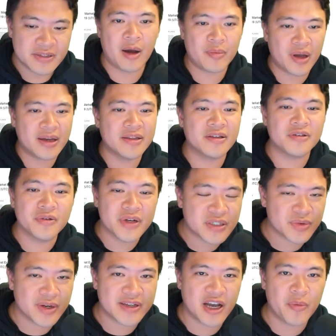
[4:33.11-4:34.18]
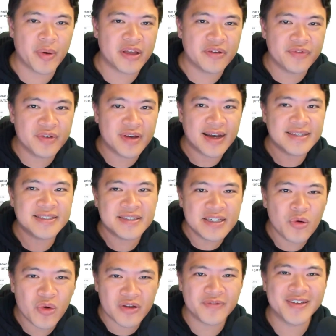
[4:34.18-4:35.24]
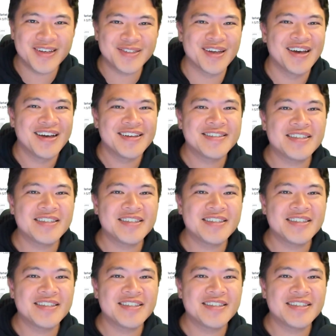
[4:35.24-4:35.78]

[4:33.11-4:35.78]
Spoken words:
I'm not in the US right now, but if you guys see one of these,